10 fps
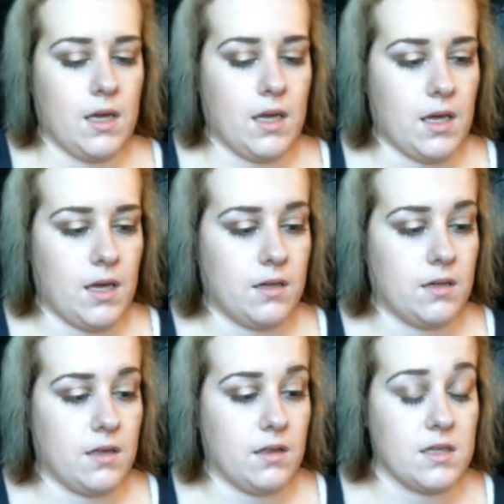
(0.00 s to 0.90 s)
And
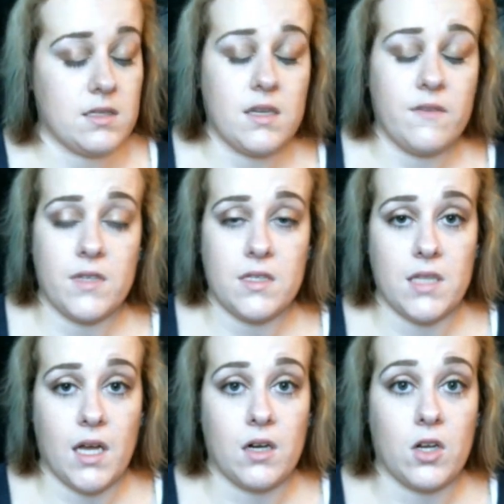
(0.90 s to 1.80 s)
this stuff does
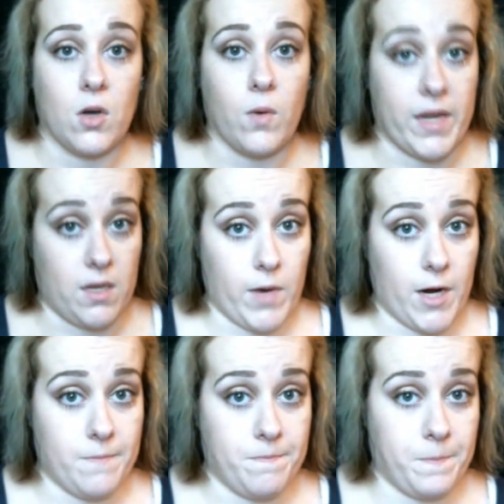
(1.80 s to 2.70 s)
not go
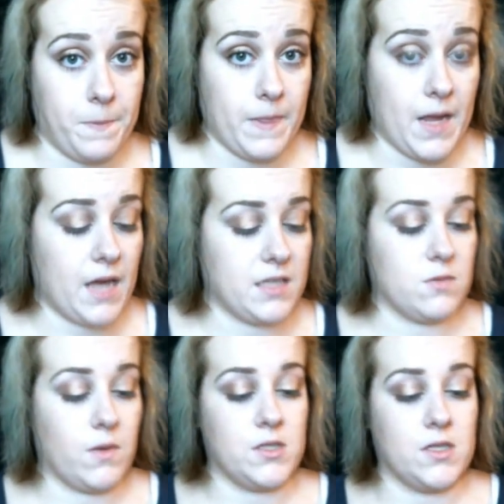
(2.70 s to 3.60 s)
anywhere. I
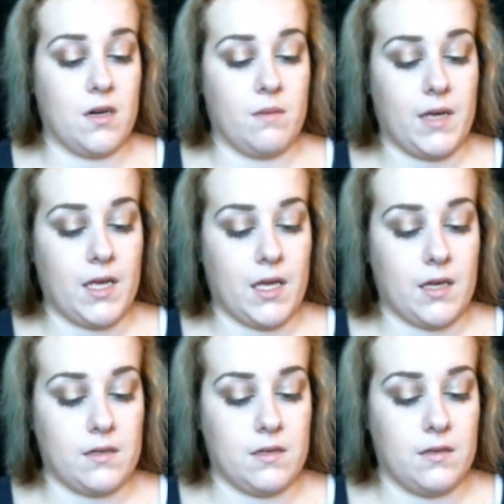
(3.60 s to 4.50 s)
swatched it on my hand,